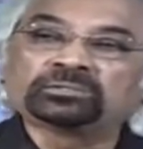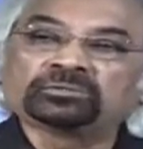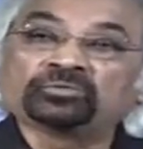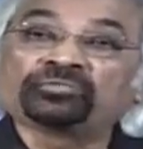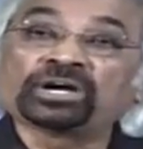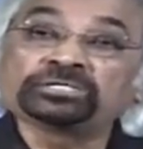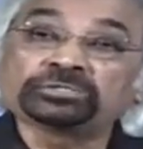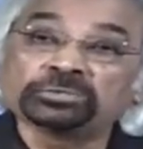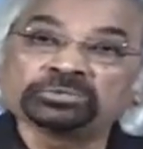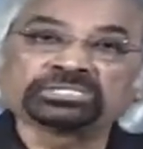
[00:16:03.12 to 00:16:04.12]
to find
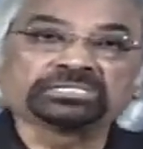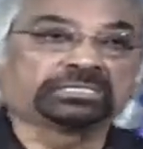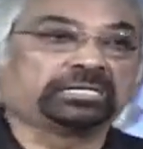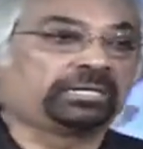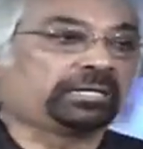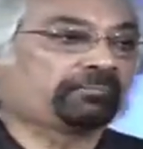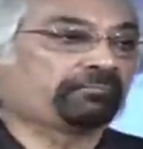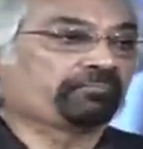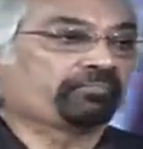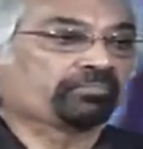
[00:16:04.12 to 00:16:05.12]
solutions in India.
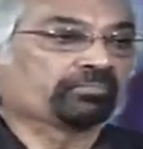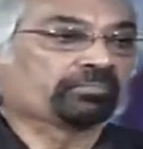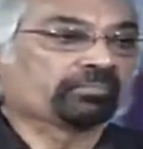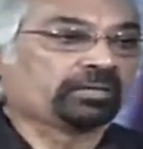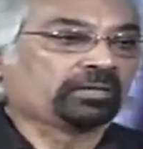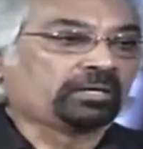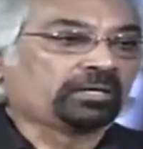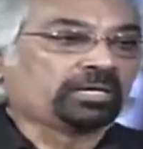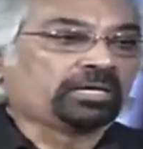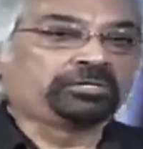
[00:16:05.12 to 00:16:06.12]

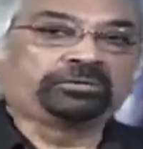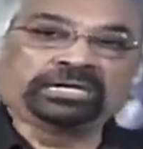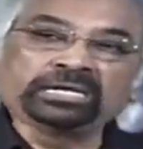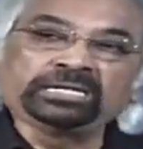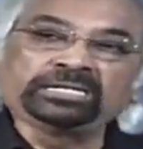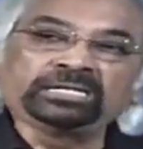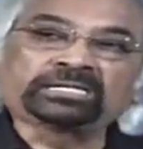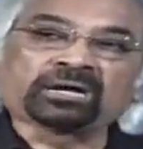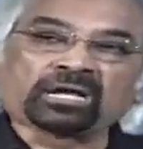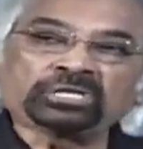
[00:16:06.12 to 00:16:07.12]
You really
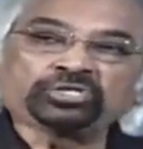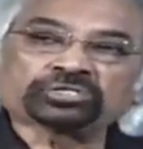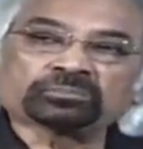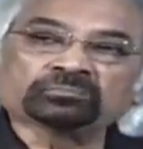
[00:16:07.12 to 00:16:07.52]
need courage,